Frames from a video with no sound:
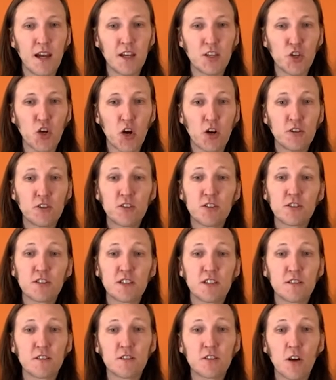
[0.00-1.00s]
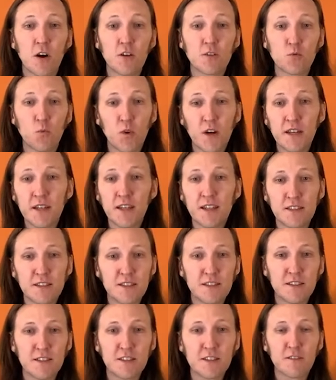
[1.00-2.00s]
Yarn just installs one
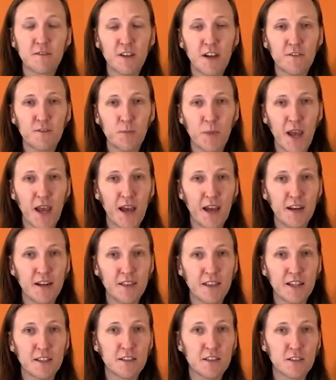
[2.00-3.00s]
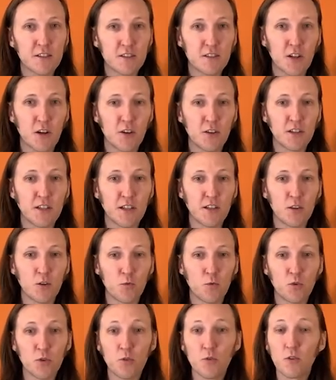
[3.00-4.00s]
instance of left pad, and that's installed in the
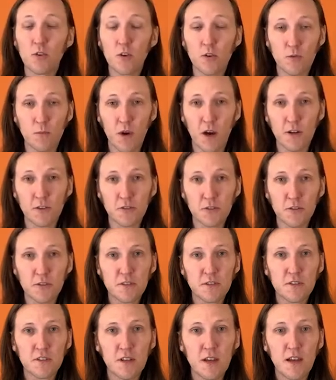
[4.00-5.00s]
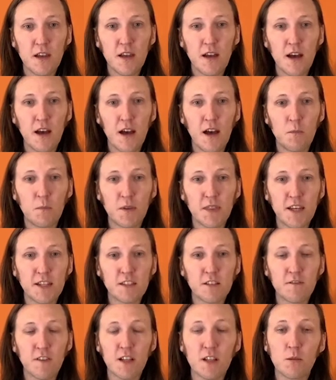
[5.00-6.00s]
root node modules, but
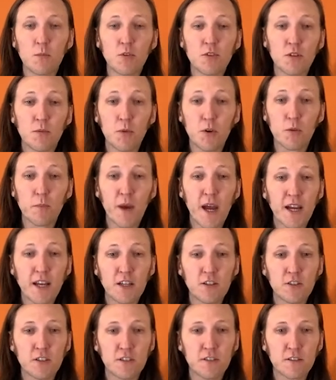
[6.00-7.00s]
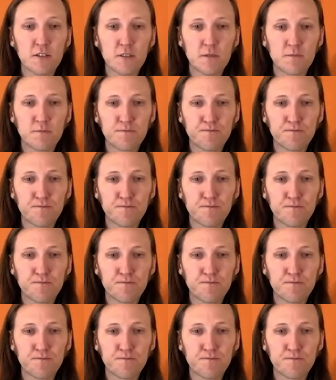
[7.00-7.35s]
that's available to both packages.